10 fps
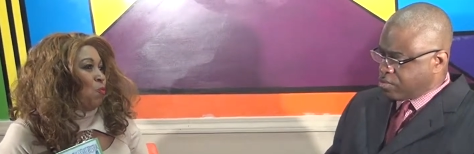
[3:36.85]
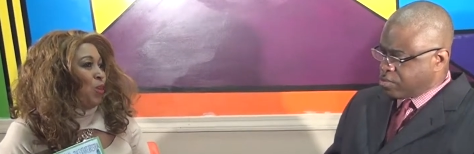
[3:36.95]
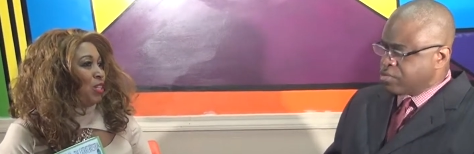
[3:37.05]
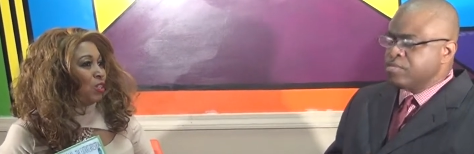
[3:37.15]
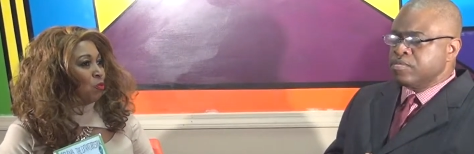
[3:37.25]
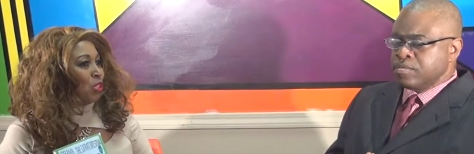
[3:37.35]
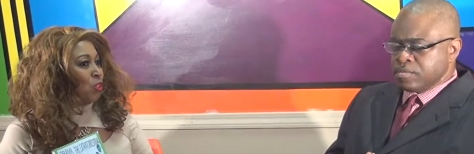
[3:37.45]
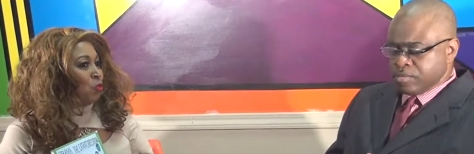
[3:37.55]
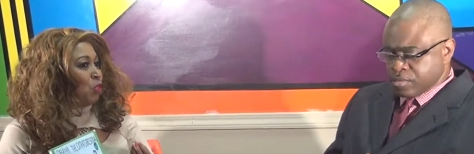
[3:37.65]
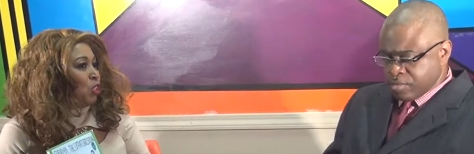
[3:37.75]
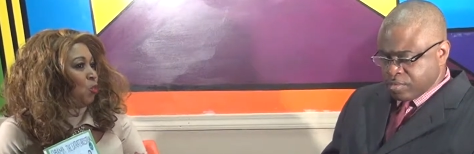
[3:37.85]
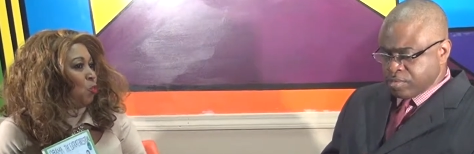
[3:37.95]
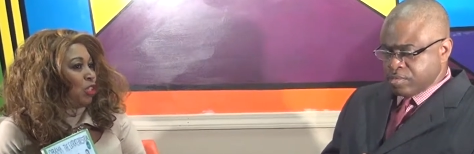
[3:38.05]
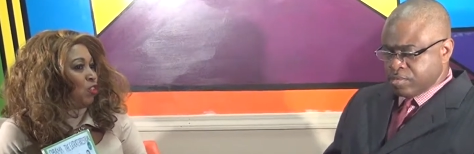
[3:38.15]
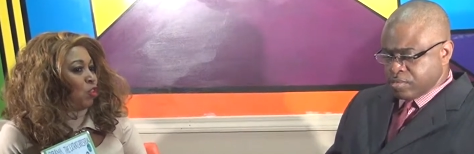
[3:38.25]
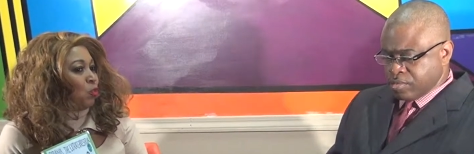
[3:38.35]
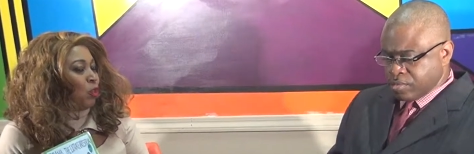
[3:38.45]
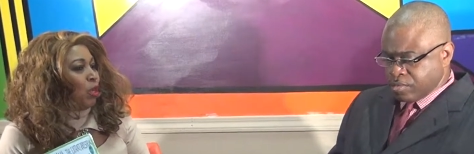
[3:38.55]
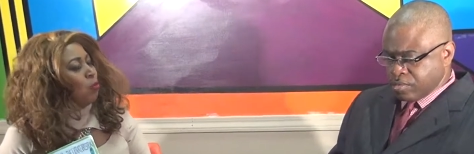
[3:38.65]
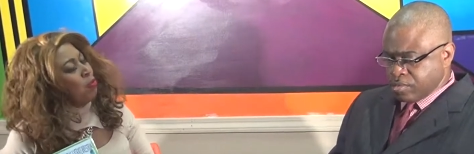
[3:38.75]
Speaker 1: What, what, what you want us to
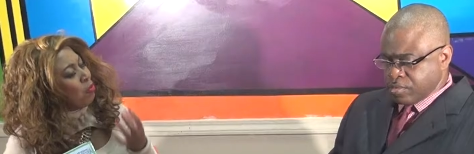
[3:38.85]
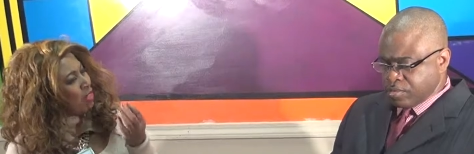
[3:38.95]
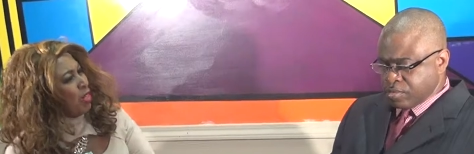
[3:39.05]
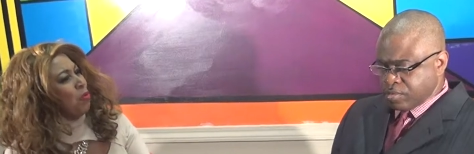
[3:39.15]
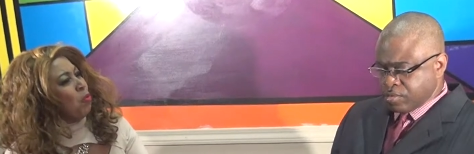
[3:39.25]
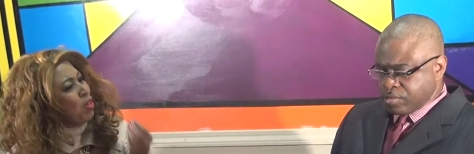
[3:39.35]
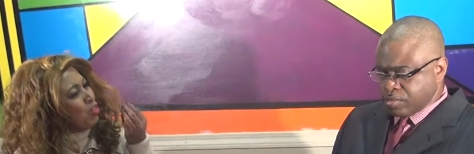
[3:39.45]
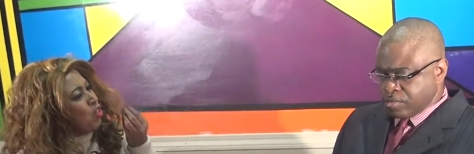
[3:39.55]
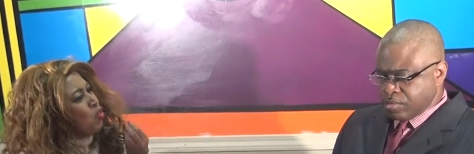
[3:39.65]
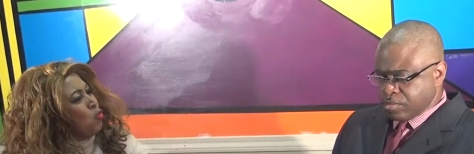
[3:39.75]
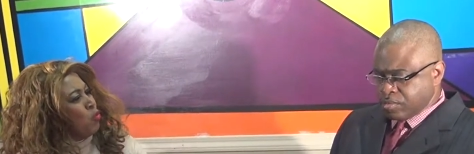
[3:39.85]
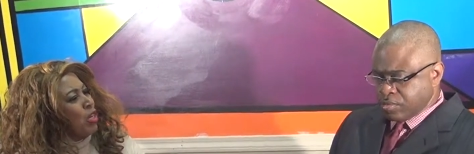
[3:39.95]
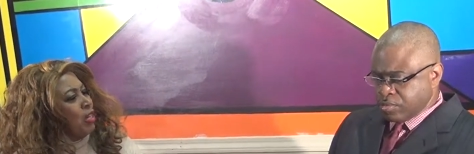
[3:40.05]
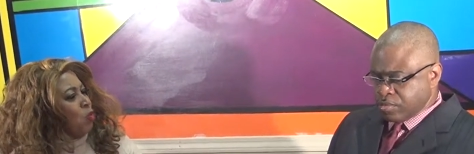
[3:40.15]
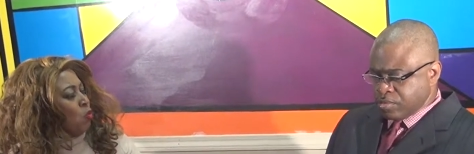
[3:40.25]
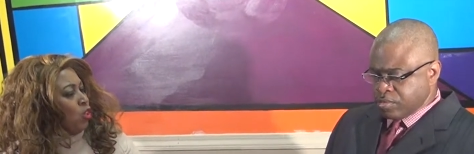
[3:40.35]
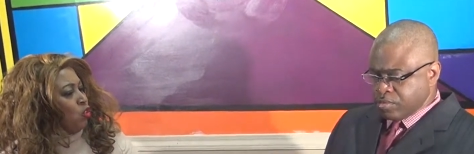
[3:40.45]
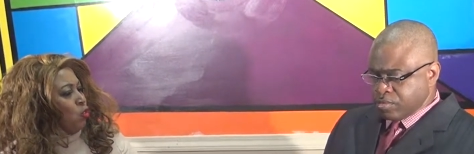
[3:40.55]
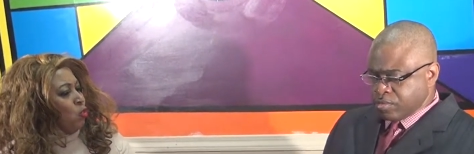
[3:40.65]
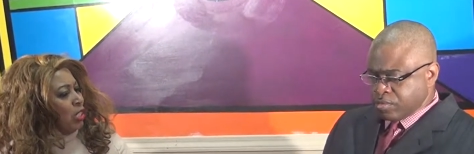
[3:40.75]
well, tell me, what do you really
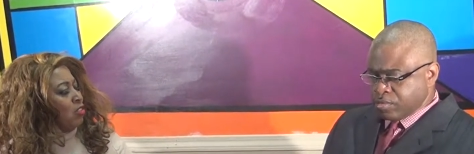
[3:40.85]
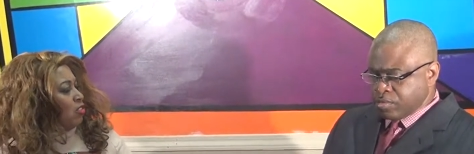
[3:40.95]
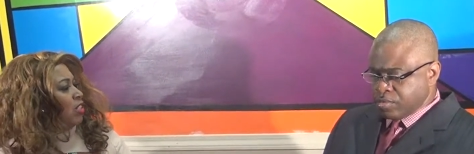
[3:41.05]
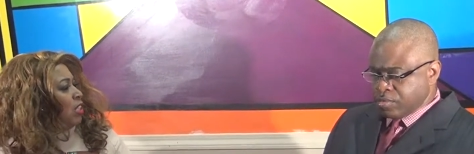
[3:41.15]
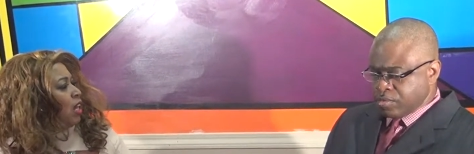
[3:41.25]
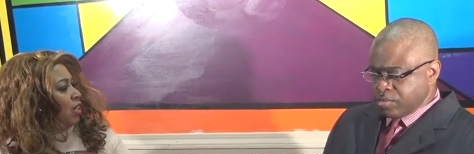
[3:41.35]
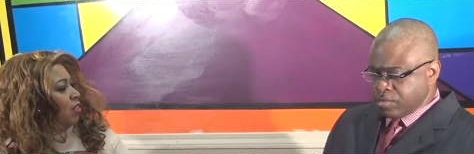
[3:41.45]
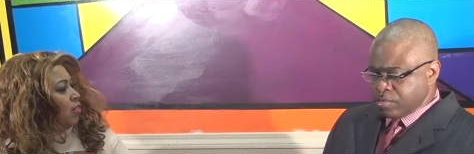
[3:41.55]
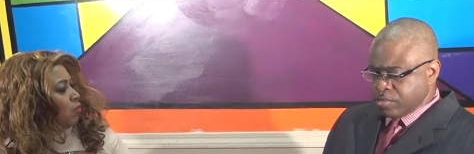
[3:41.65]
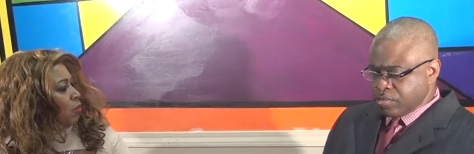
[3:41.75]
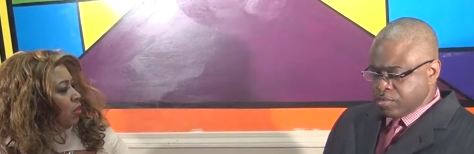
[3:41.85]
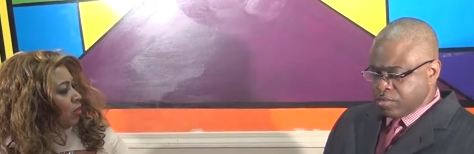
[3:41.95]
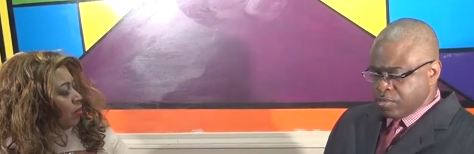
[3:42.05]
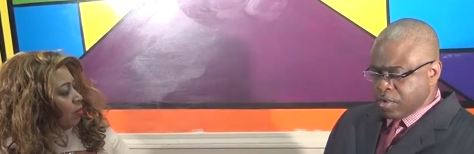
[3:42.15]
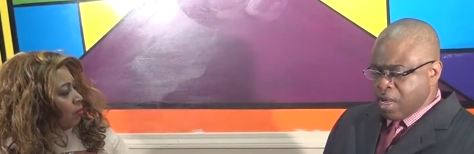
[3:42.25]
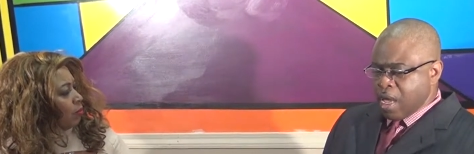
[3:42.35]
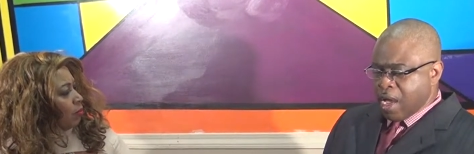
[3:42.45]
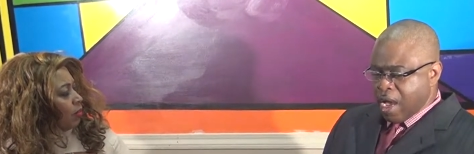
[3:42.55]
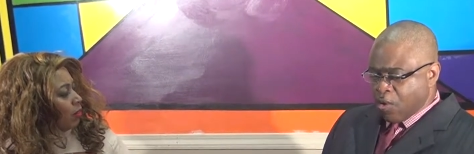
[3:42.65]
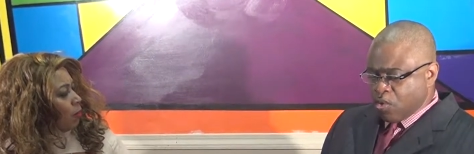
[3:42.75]
want your readers to get out of this book?
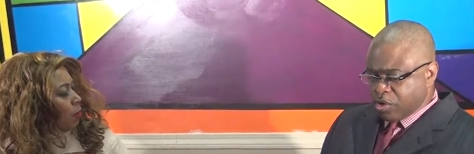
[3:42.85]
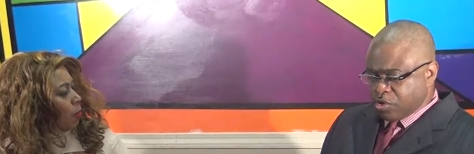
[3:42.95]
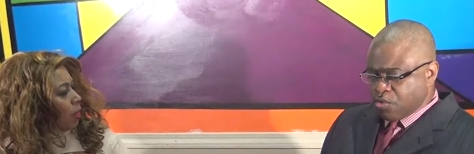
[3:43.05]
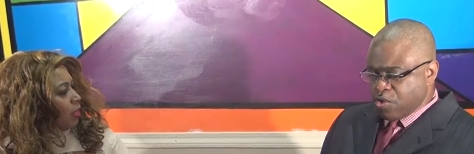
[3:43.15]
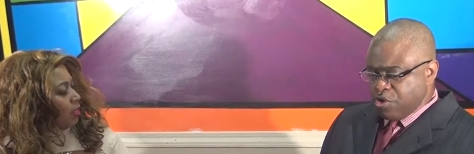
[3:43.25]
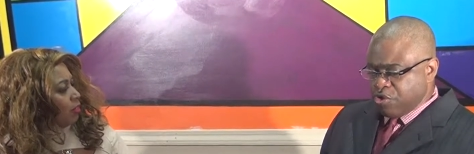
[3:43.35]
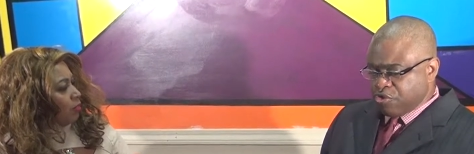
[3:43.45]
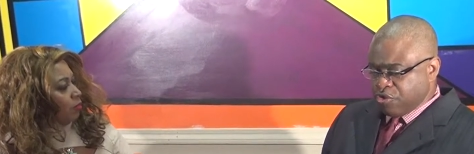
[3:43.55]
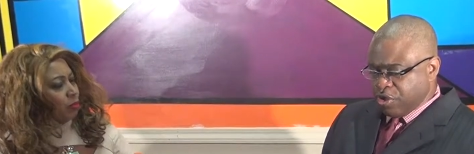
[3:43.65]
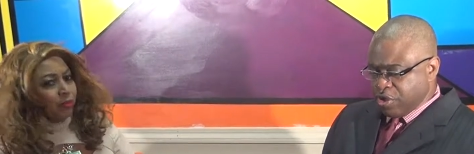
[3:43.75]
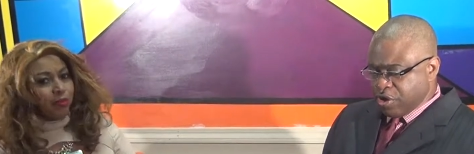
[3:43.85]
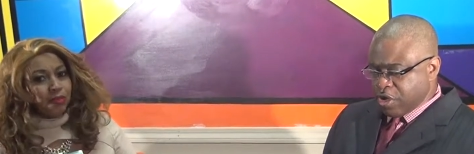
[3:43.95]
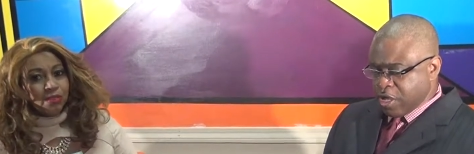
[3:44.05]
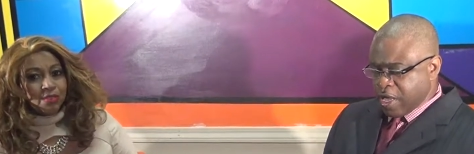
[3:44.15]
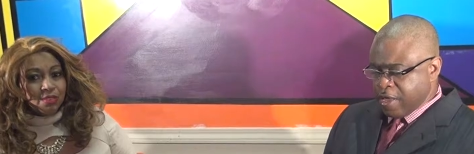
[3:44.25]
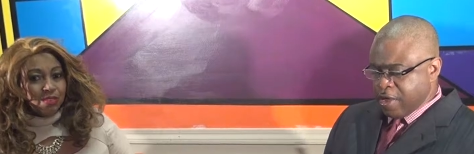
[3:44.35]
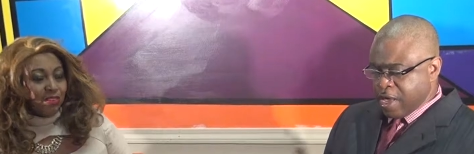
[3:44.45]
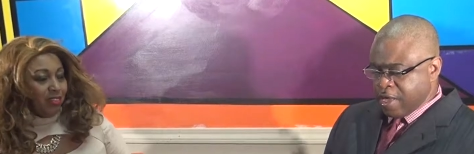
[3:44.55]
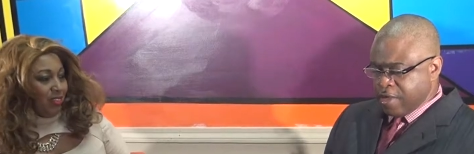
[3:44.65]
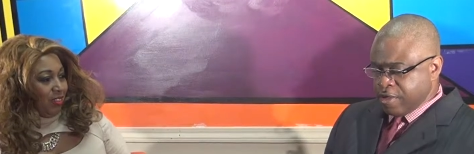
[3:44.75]
Speaker 2: I want the readers to get a,
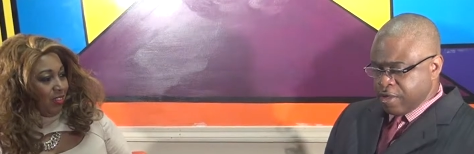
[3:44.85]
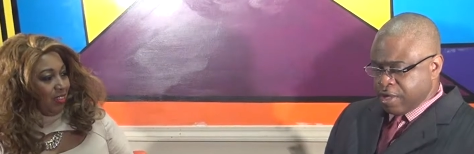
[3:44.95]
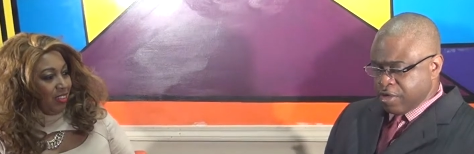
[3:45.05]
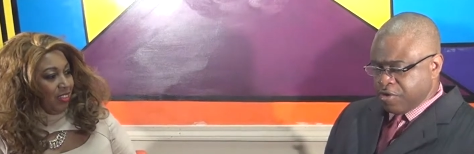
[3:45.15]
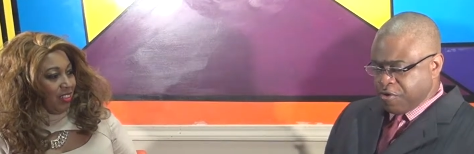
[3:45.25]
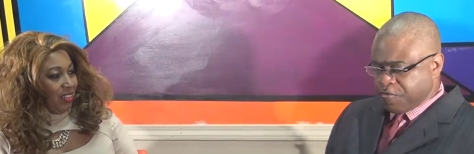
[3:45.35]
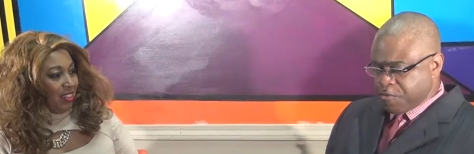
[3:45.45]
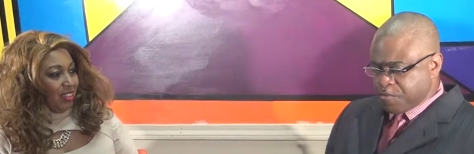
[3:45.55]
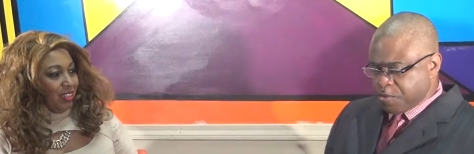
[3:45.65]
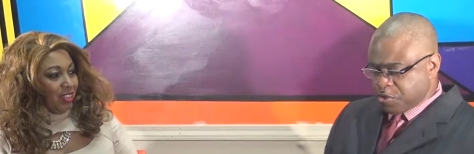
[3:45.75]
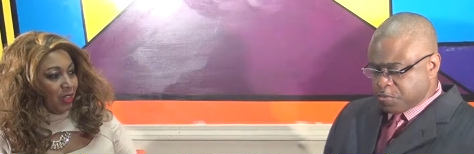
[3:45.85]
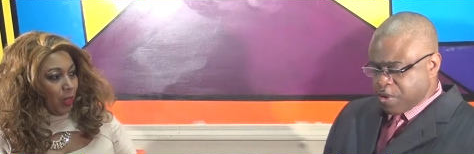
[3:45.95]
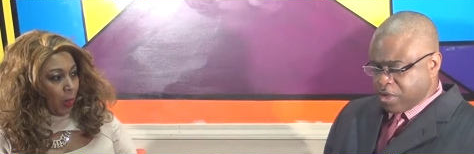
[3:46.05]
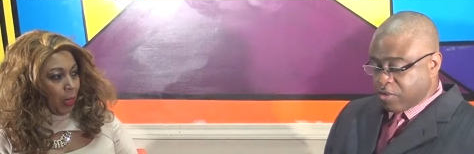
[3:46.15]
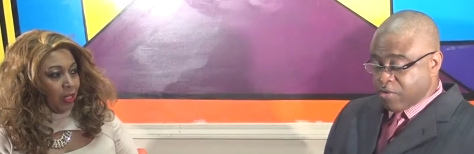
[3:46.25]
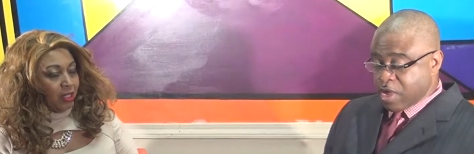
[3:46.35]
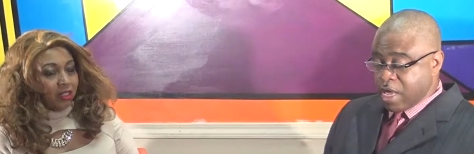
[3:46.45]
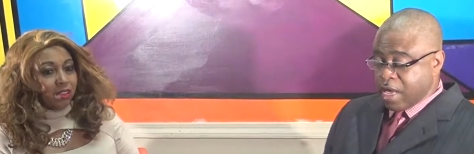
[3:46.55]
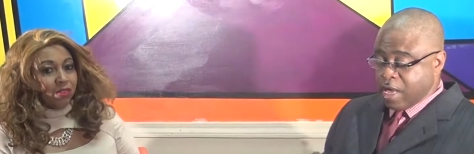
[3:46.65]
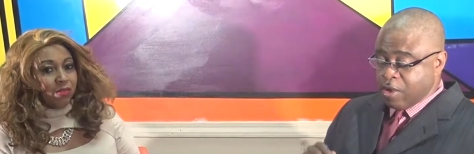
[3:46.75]
a, a different perspective,
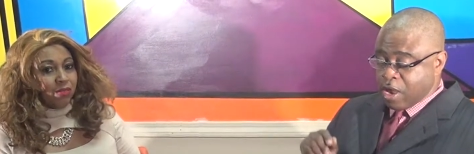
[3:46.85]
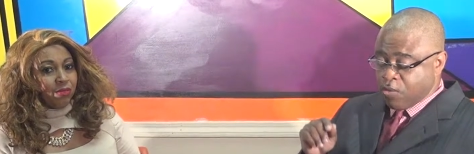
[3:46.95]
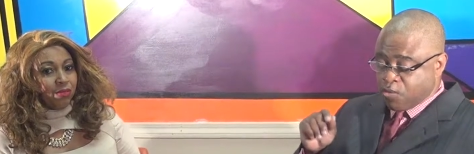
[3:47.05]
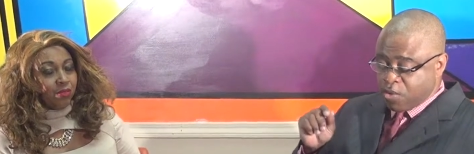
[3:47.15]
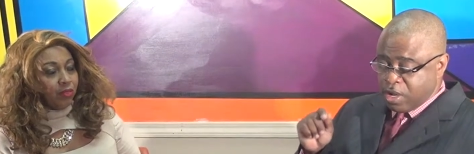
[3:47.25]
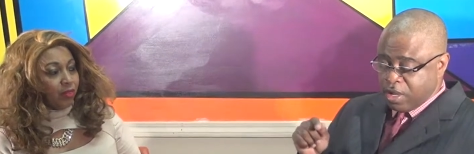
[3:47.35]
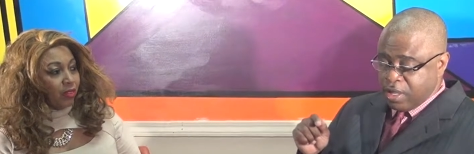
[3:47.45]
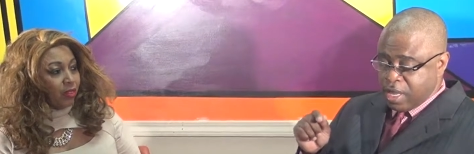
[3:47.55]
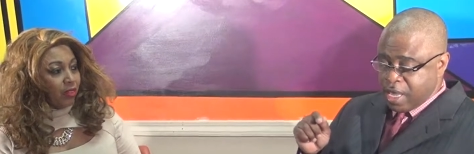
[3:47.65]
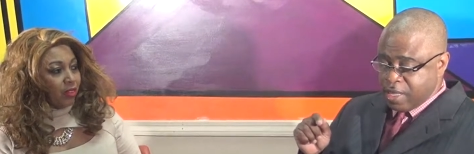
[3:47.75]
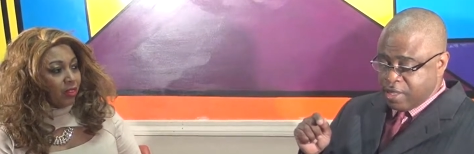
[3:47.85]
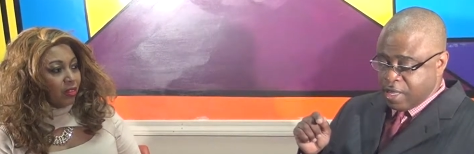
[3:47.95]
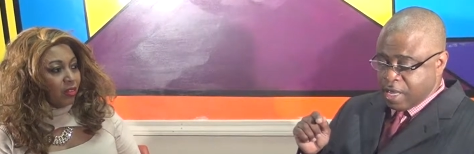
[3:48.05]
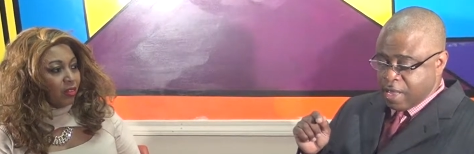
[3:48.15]
a, a, really a